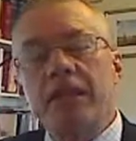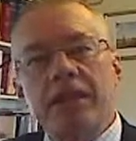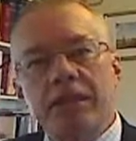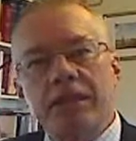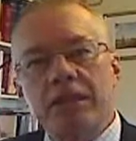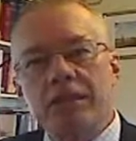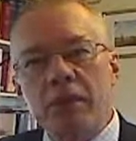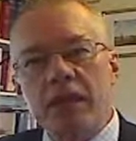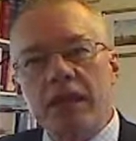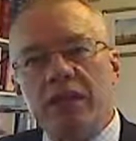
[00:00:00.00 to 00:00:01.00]
And this
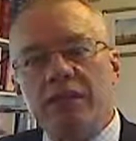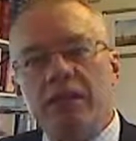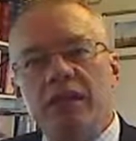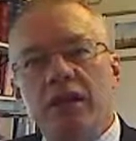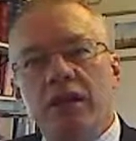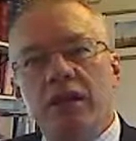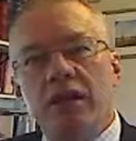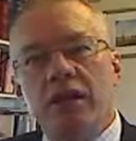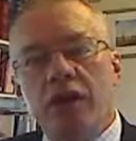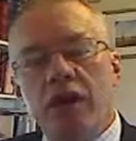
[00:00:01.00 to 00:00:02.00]
means
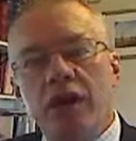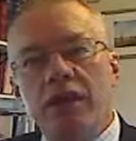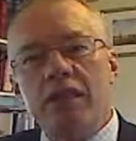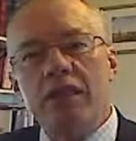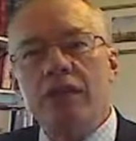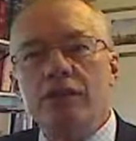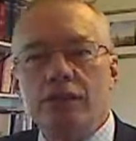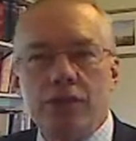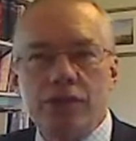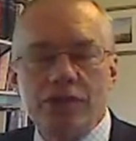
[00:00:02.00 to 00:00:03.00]
neither
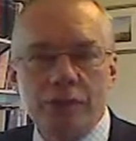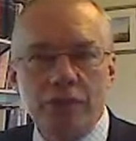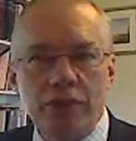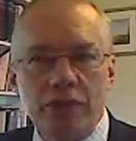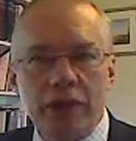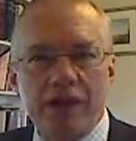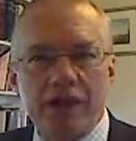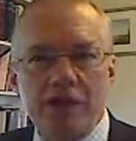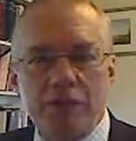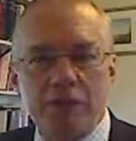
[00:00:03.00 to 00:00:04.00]
too simple, like
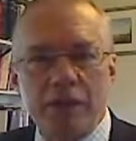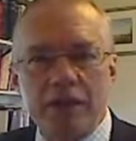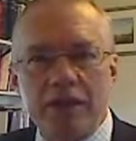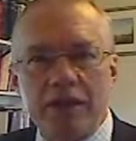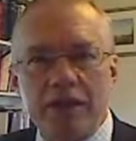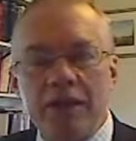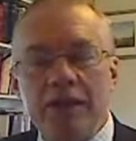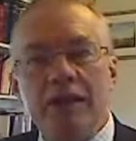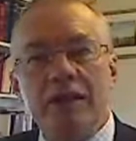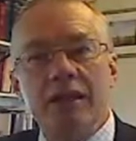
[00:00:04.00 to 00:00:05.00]
it's just been done
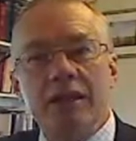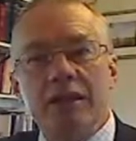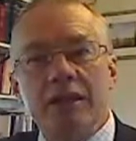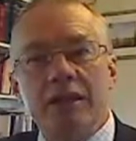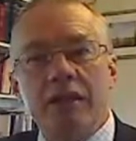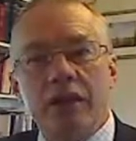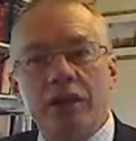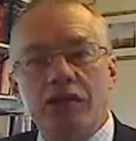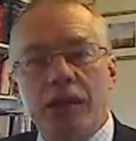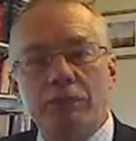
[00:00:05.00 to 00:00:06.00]
on a
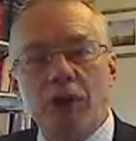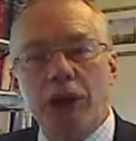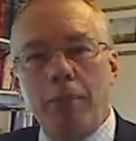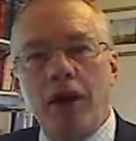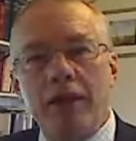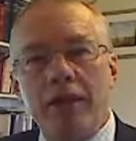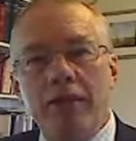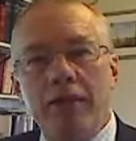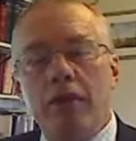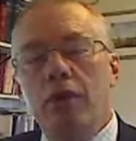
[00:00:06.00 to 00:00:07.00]
cheap typewriter,
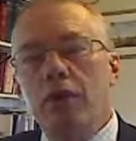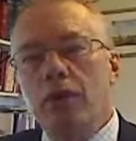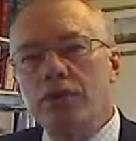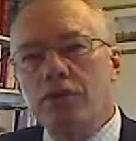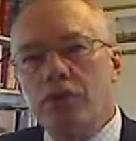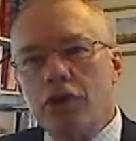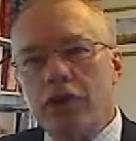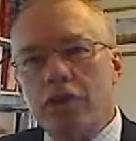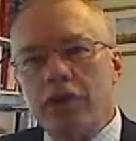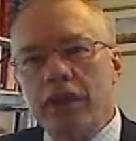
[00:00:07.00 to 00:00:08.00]
or too
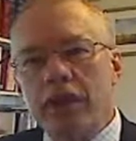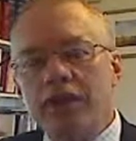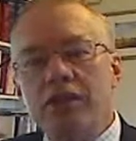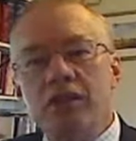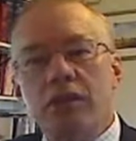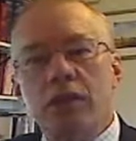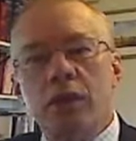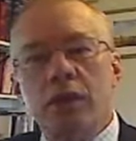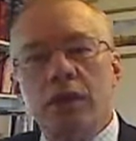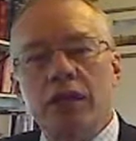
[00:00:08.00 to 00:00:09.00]
complex,
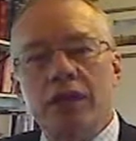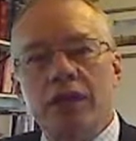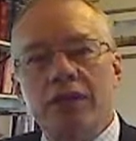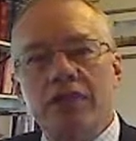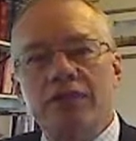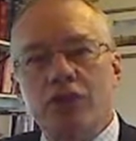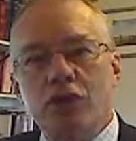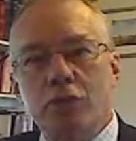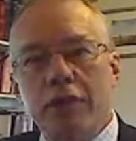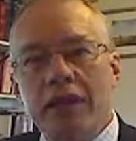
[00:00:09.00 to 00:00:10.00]
where you have
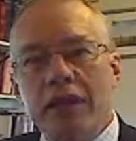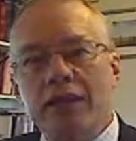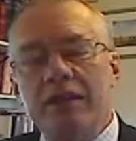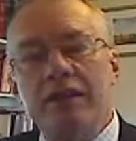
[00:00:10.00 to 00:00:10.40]
too many